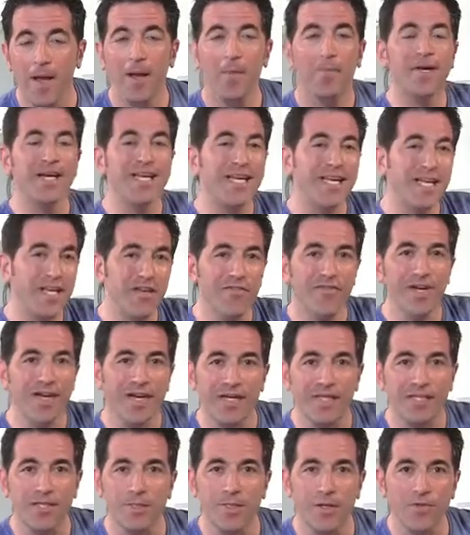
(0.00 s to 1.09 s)
But even at
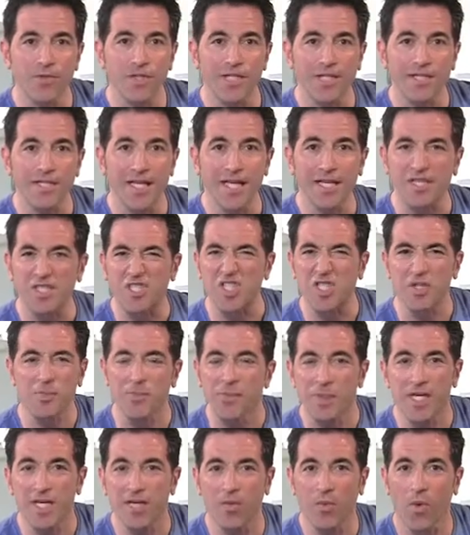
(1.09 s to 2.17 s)
its most intense,
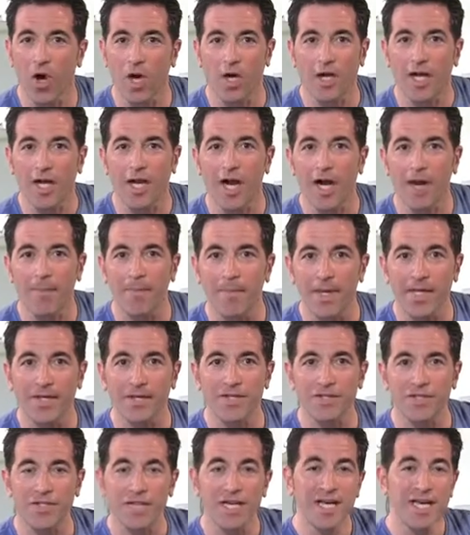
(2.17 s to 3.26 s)
speed walking up
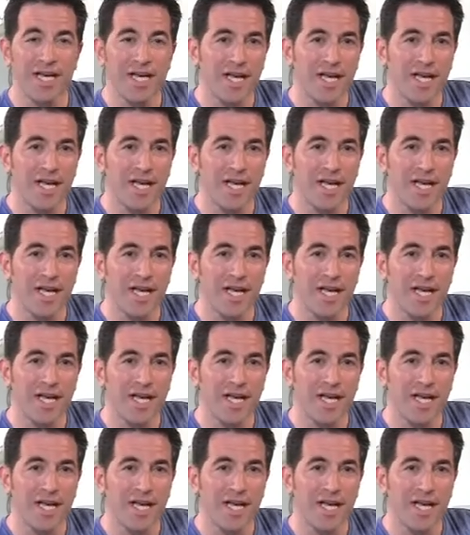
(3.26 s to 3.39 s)
hills,